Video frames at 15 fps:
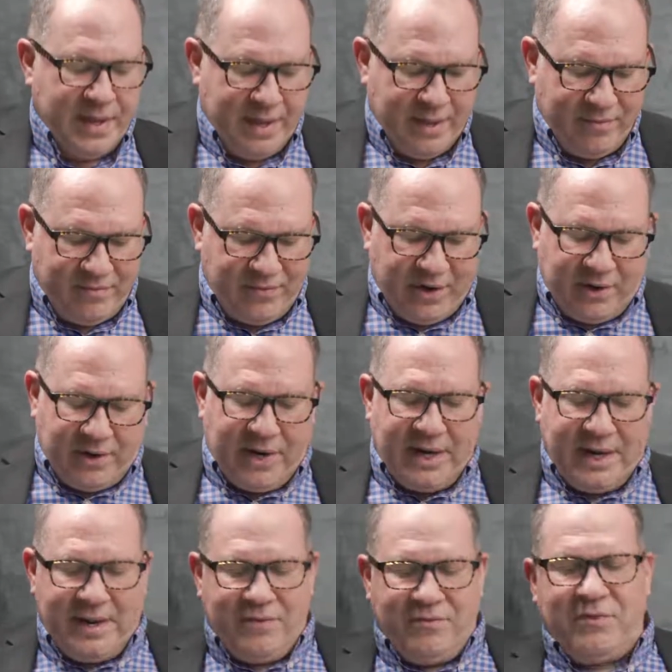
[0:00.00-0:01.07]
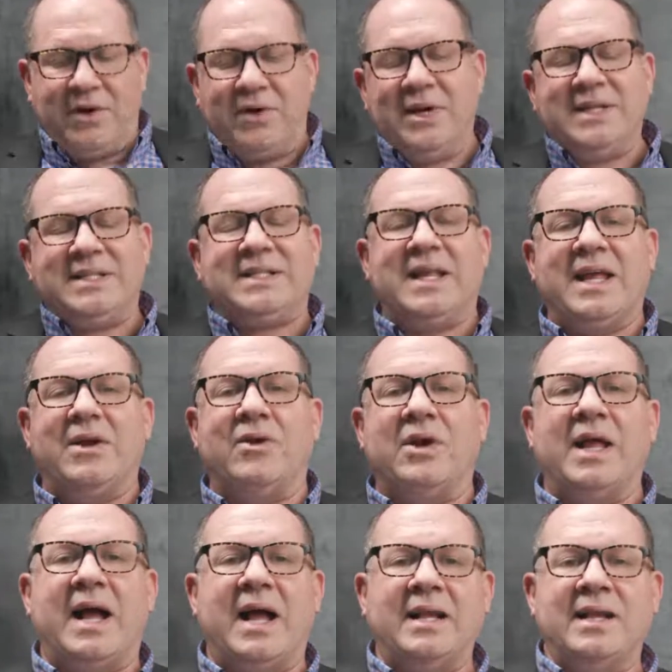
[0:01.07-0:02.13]
very, very scary
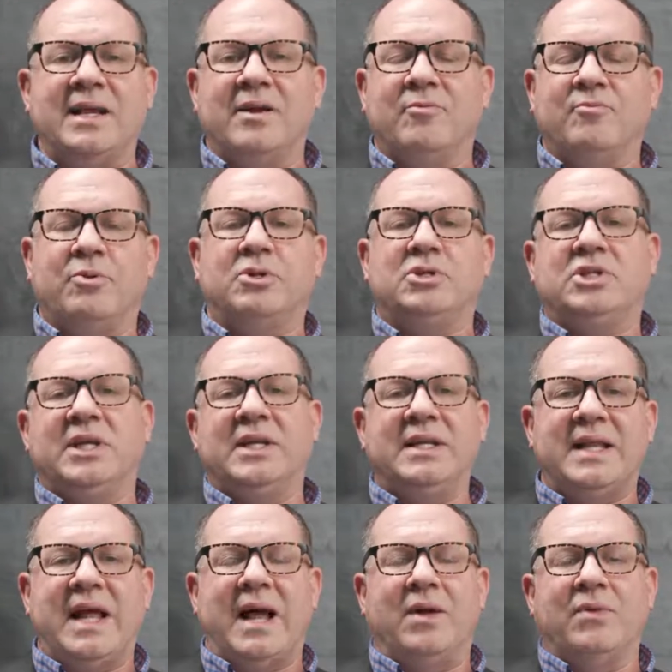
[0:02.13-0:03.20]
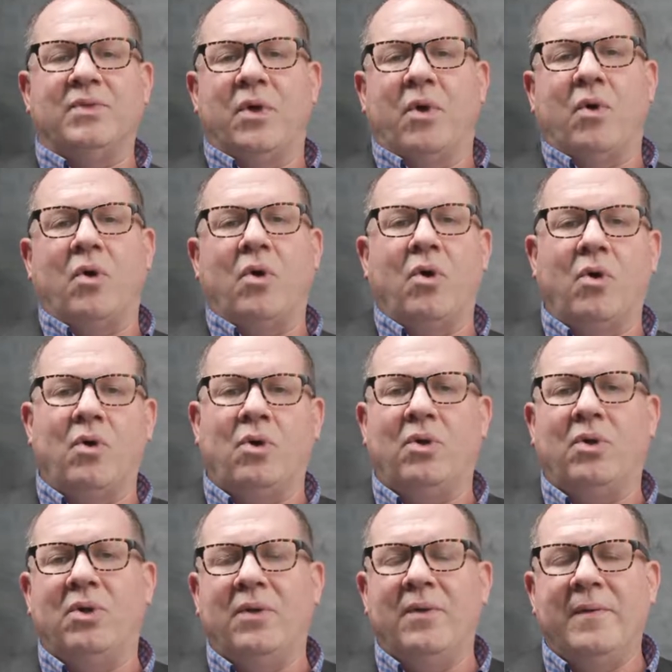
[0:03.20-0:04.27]
idea of pushing down the
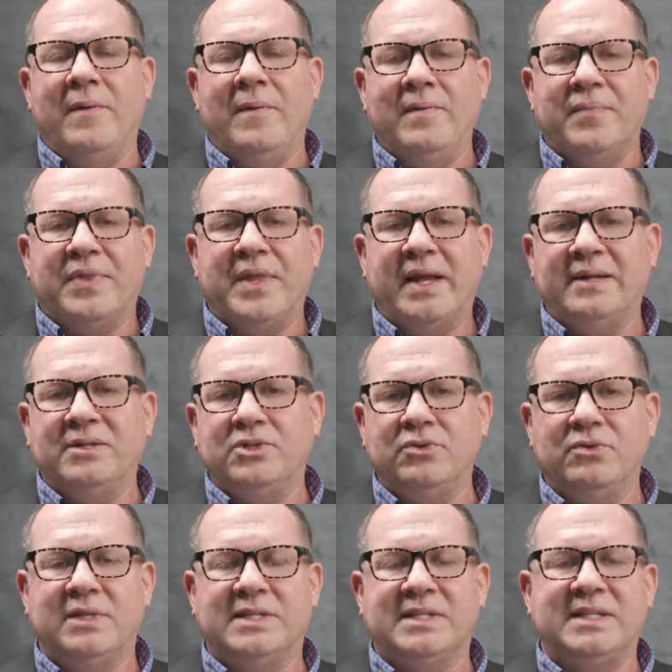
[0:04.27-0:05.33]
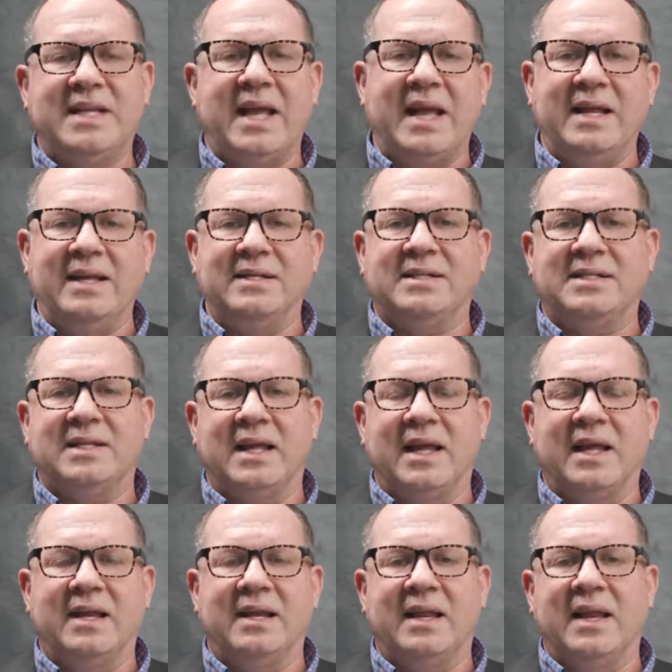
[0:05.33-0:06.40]
whole thing to the states
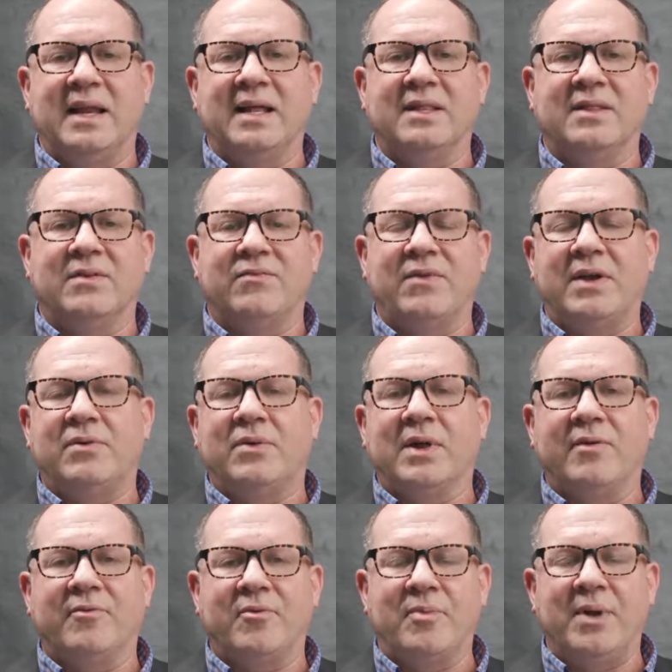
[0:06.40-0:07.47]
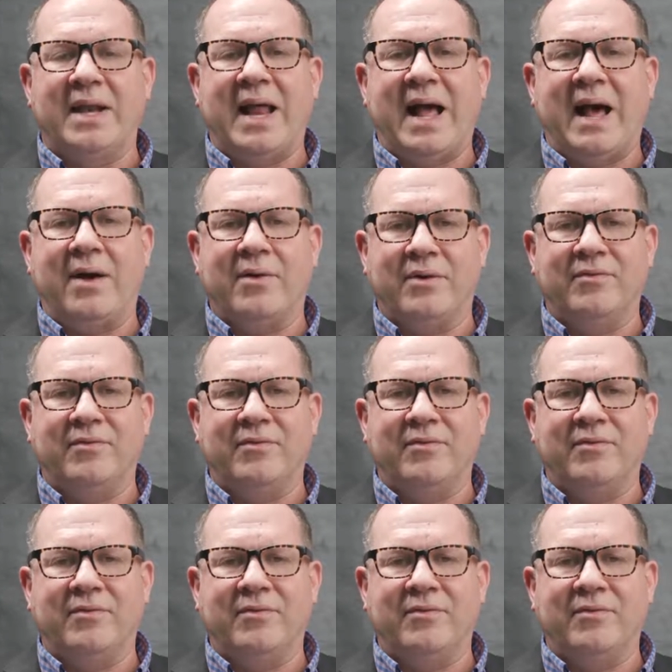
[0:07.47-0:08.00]
and getting the federal government out of